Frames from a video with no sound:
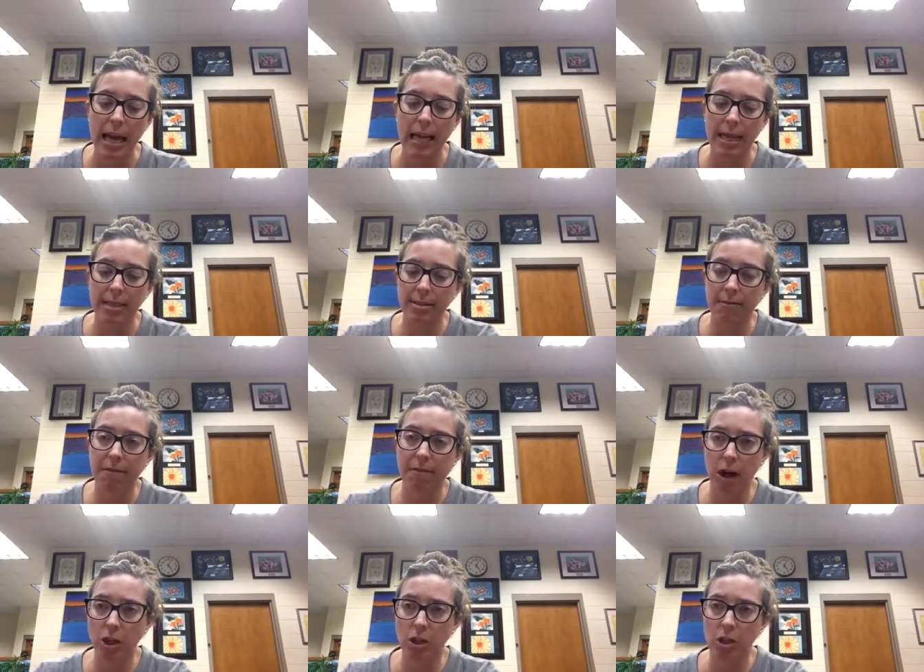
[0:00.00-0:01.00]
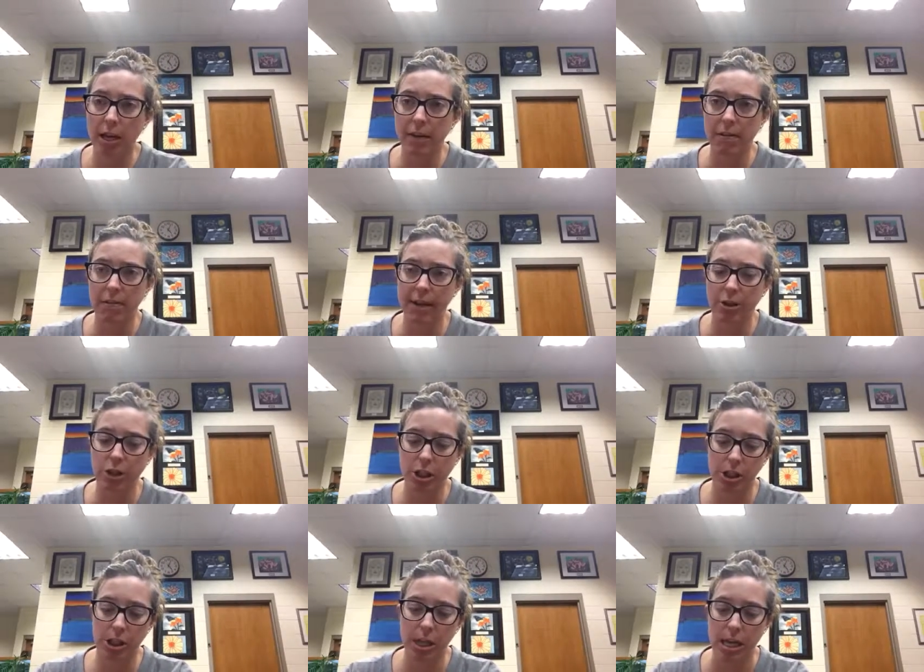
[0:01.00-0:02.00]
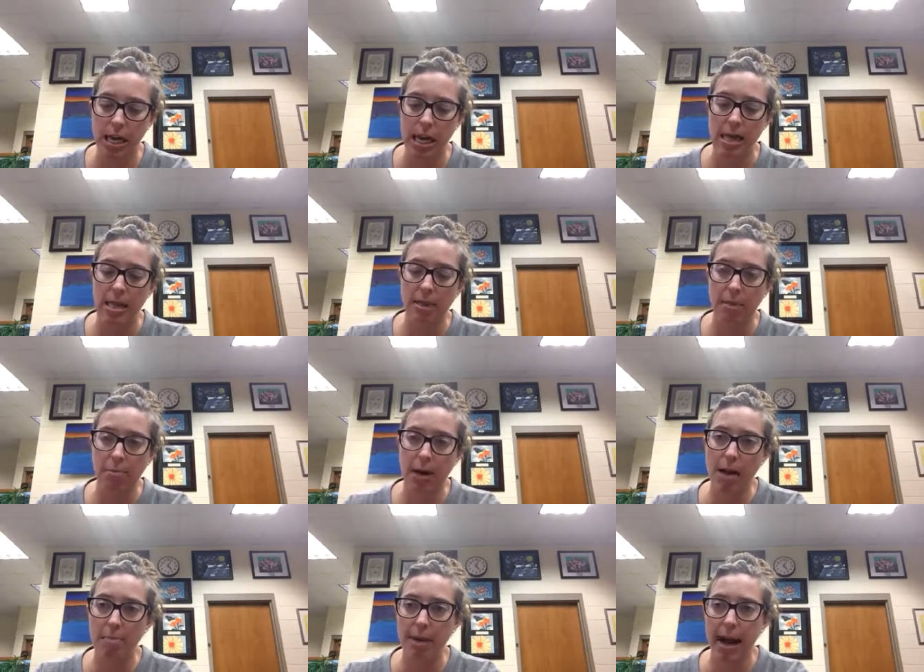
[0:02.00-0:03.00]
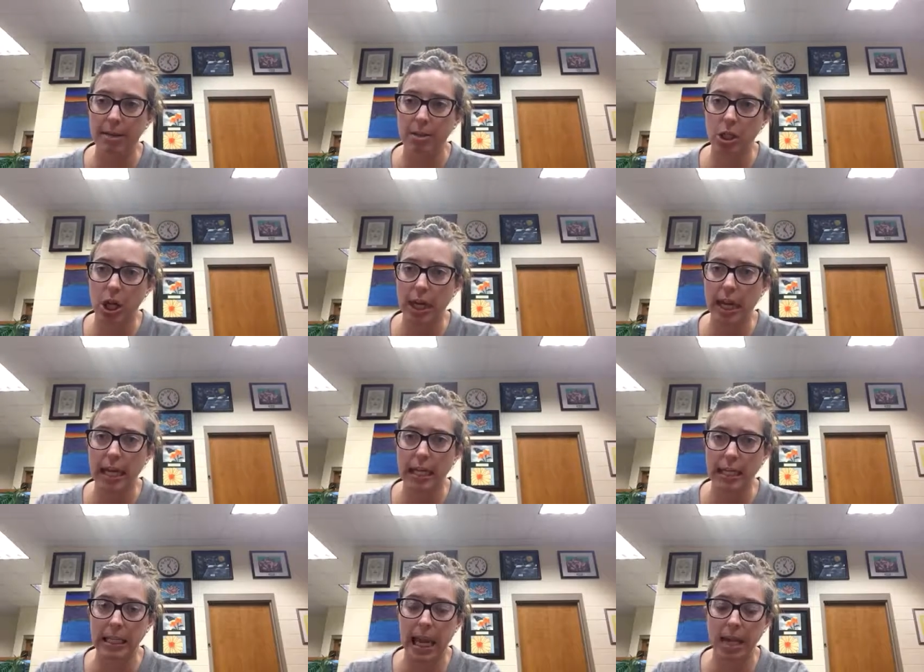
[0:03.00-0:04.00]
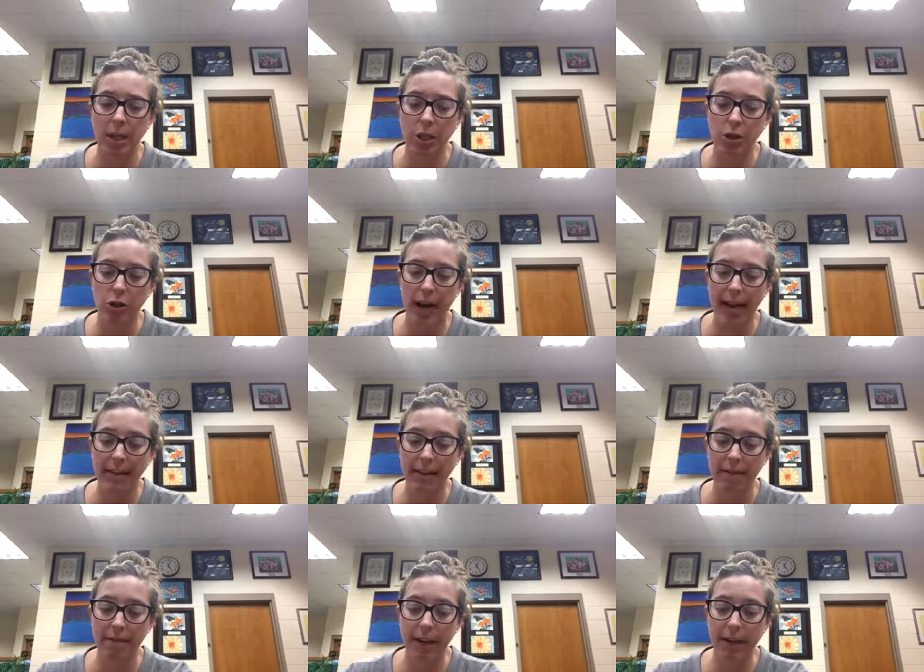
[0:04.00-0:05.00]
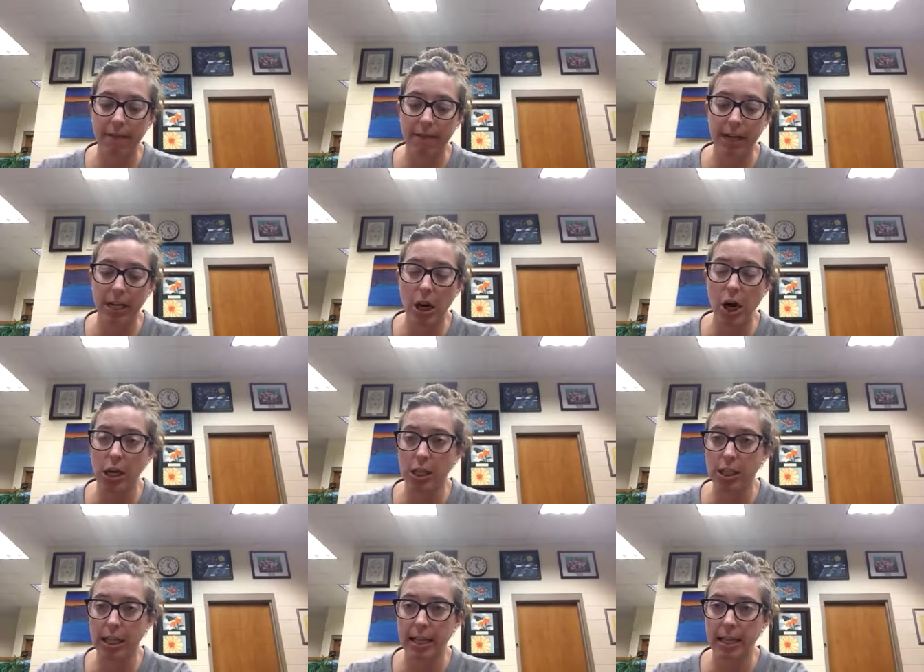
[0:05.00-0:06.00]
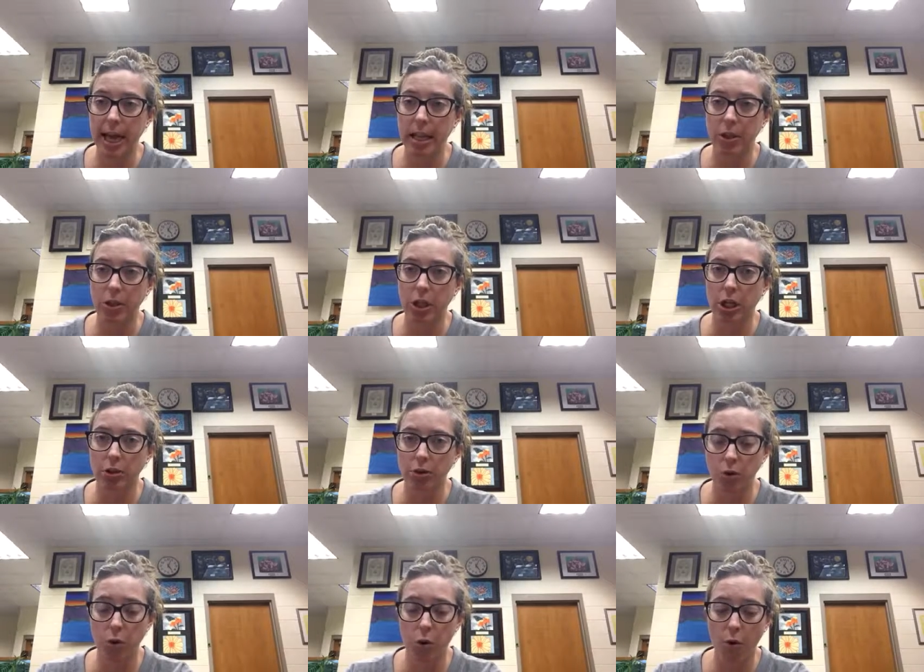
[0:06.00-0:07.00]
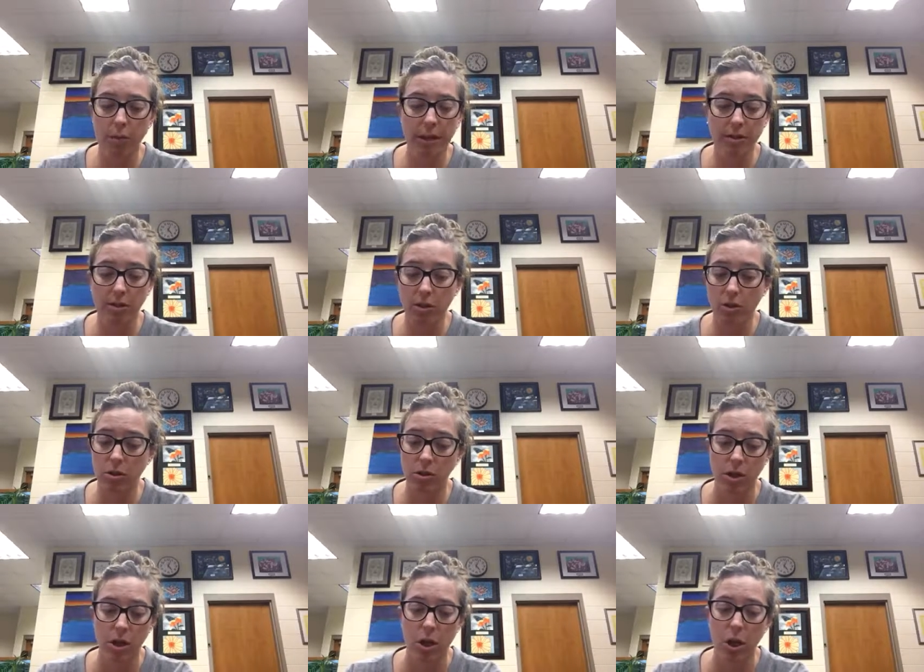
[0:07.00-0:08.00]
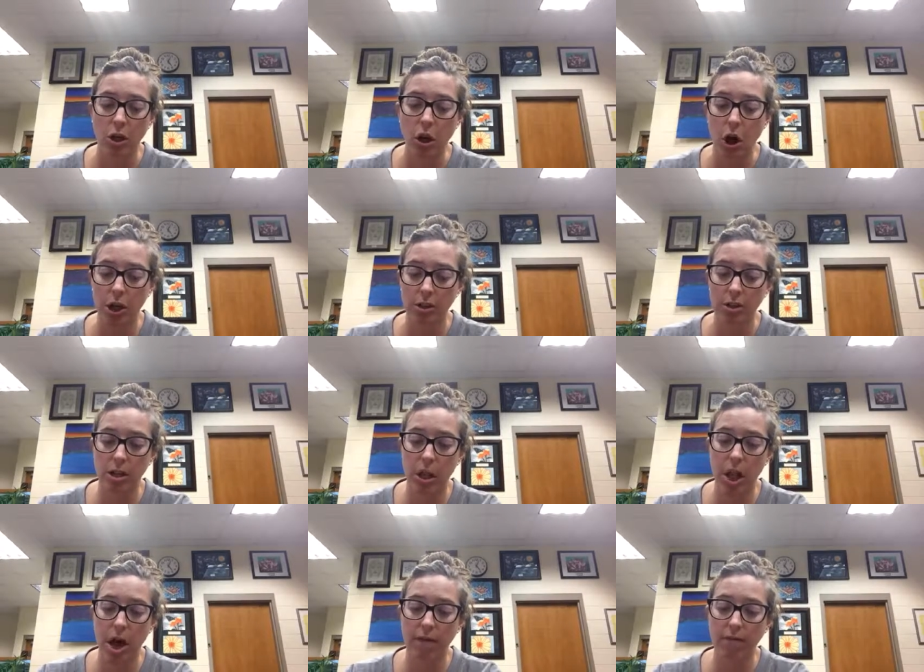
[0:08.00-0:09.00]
And that's a fungal infection that the brown bats are getting, and they're trying very, very hard to get that under control because it's caused a lot